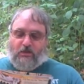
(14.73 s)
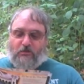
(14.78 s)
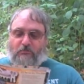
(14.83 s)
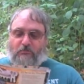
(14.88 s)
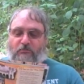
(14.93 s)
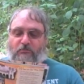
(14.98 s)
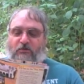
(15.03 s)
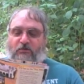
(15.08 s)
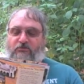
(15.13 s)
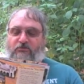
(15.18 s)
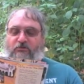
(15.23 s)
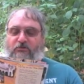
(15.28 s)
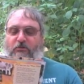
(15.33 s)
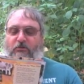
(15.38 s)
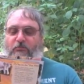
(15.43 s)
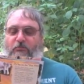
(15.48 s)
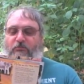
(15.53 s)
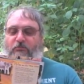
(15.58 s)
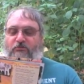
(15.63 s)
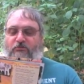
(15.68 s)

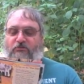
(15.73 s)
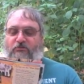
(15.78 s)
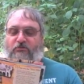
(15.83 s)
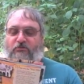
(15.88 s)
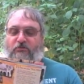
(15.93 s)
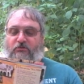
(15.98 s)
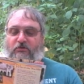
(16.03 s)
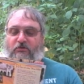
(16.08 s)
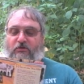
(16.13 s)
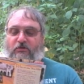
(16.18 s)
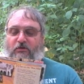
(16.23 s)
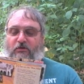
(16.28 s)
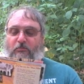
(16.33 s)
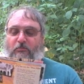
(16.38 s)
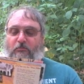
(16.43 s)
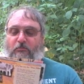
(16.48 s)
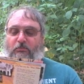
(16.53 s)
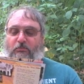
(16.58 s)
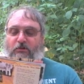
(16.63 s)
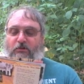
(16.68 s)
Muslims
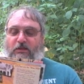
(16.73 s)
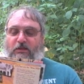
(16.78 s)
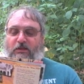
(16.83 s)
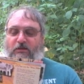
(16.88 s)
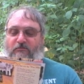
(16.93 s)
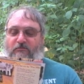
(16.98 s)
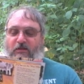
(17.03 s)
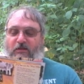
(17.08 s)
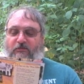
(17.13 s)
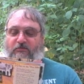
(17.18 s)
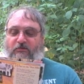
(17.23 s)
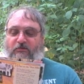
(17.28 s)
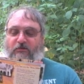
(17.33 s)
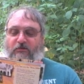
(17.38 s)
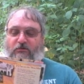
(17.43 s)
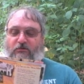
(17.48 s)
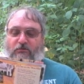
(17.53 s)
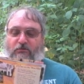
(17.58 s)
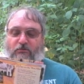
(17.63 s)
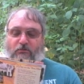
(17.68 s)
believe that the
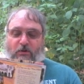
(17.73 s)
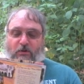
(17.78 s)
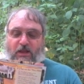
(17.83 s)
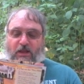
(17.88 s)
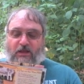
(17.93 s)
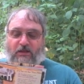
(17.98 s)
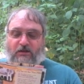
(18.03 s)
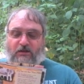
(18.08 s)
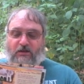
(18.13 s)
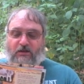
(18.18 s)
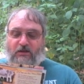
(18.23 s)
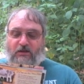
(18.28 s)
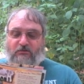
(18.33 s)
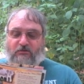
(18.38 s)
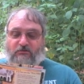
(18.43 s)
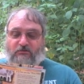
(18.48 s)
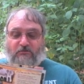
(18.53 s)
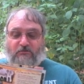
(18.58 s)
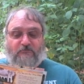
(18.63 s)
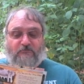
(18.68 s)
Quran
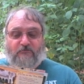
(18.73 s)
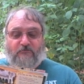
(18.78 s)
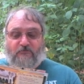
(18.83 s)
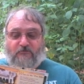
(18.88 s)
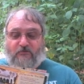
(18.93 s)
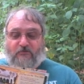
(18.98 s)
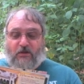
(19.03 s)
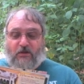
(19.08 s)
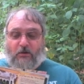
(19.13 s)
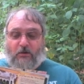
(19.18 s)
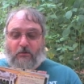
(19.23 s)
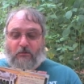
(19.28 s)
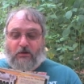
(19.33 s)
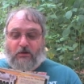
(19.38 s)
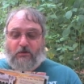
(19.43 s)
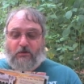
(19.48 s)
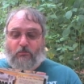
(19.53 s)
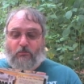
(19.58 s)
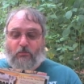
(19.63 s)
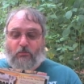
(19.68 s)
is the
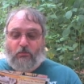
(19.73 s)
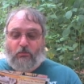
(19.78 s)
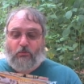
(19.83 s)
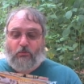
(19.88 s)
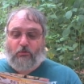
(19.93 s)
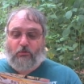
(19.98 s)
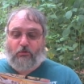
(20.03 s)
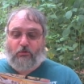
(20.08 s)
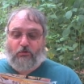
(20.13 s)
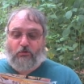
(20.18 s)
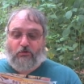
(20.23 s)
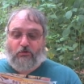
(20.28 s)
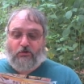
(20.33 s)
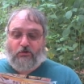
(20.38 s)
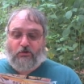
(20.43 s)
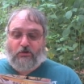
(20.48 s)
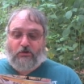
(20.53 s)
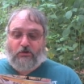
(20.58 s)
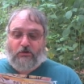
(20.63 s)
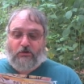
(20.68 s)
very word
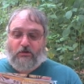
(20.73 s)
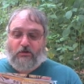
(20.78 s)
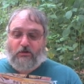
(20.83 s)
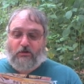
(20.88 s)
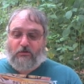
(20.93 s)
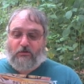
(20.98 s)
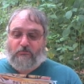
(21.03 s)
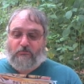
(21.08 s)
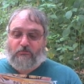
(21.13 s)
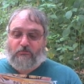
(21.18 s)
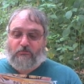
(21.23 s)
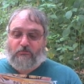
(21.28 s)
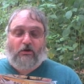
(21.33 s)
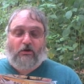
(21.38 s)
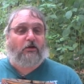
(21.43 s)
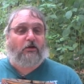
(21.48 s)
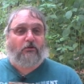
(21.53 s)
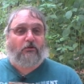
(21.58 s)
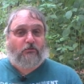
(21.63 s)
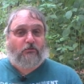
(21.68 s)
of
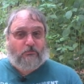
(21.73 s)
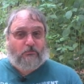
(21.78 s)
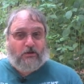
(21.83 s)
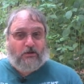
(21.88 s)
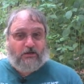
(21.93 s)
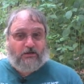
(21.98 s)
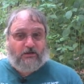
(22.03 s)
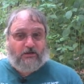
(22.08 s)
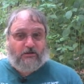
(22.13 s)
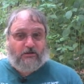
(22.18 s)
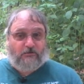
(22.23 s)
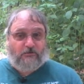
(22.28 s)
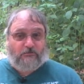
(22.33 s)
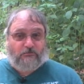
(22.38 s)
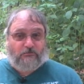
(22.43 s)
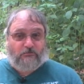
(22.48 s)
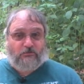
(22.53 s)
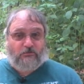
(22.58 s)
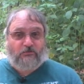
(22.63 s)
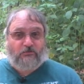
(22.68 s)
God Almighty.
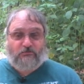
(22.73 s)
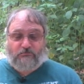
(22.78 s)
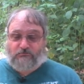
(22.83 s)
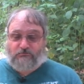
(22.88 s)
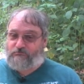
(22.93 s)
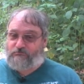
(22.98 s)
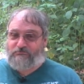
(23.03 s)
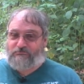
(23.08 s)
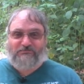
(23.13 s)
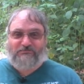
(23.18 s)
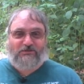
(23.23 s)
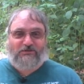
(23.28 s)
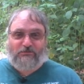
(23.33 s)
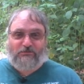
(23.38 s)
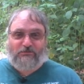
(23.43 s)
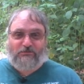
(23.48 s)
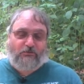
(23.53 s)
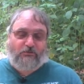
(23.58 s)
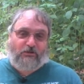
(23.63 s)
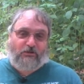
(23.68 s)
Well, good
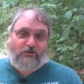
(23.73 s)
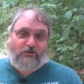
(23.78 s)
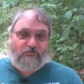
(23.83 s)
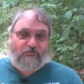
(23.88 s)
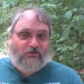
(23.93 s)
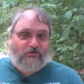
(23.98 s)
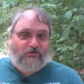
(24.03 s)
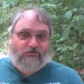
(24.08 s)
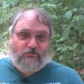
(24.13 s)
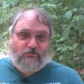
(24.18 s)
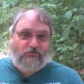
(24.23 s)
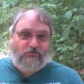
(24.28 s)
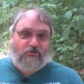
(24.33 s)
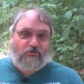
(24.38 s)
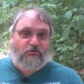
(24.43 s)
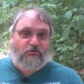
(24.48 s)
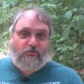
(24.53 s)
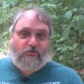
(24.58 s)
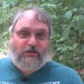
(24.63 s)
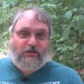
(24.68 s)
for them if they choose to
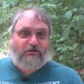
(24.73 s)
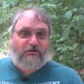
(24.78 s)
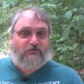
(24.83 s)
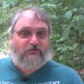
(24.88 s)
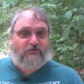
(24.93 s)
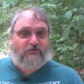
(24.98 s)
do that.